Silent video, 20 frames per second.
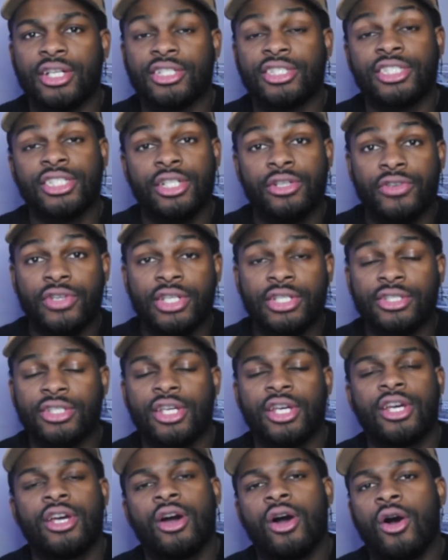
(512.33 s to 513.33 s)
series
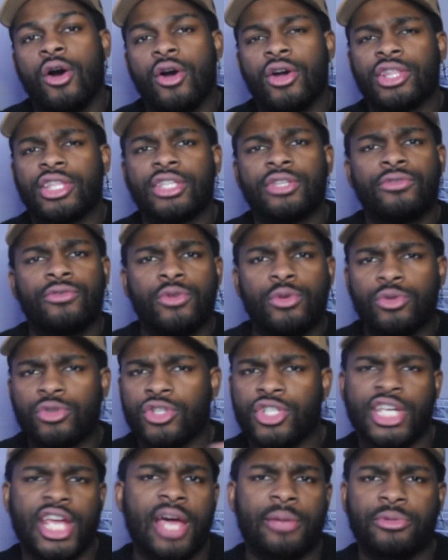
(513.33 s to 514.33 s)
or in these future
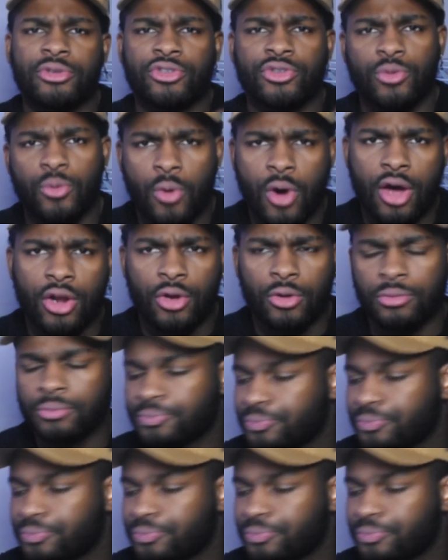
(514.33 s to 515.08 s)
chapters in Wano.